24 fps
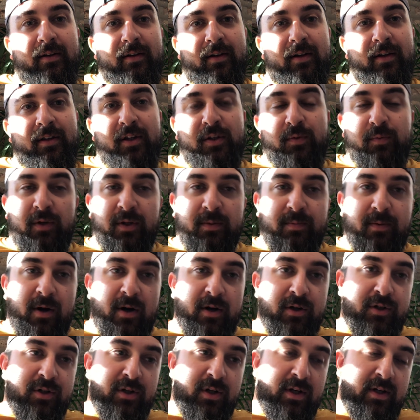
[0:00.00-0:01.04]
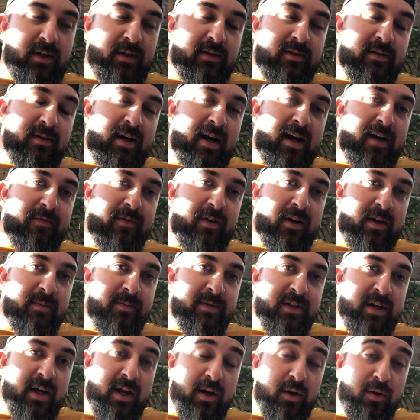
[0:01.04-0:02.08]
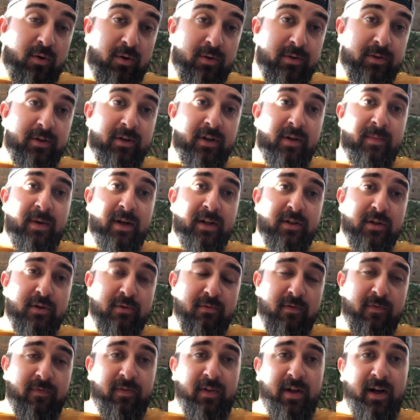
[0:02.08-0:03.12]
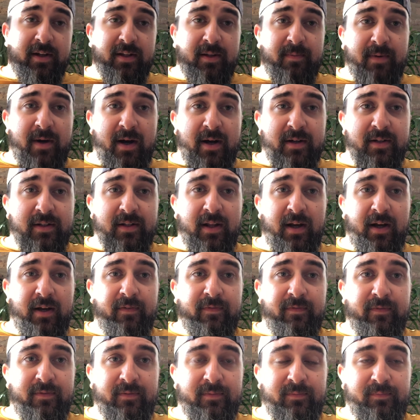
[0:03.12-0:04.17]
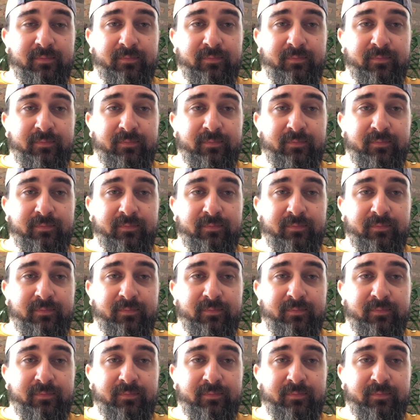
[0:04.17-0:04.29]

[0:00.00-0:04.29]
In this week's Parsha, Abraham is getting older, and it makes us reflect upon his life.